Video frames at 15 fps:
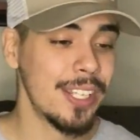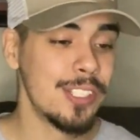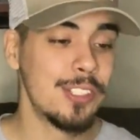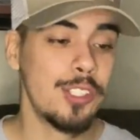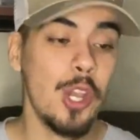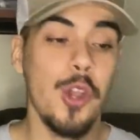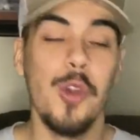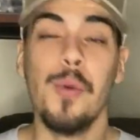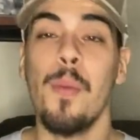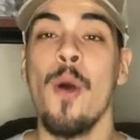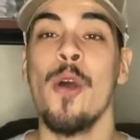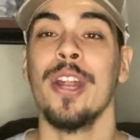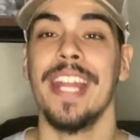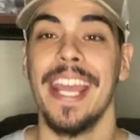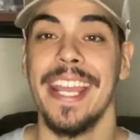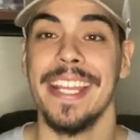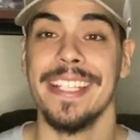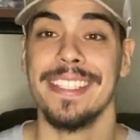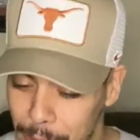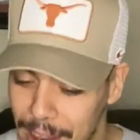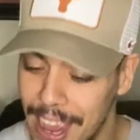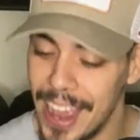2 more
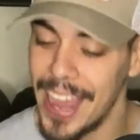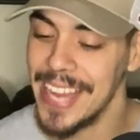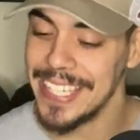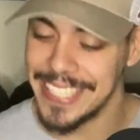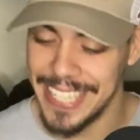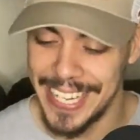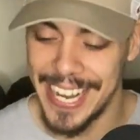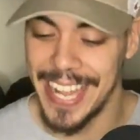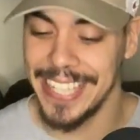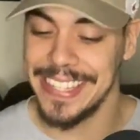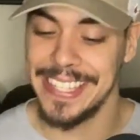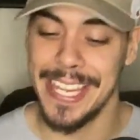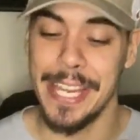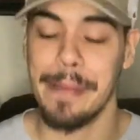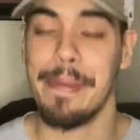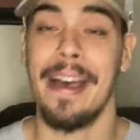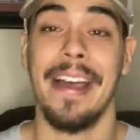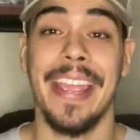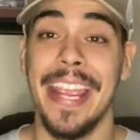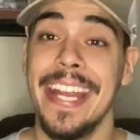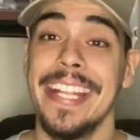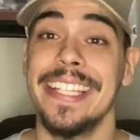days. I cannot think about
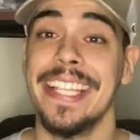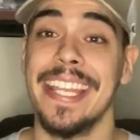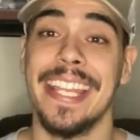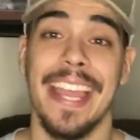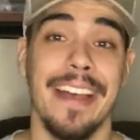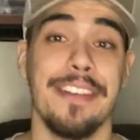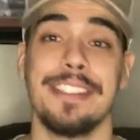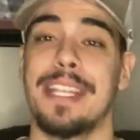anything else.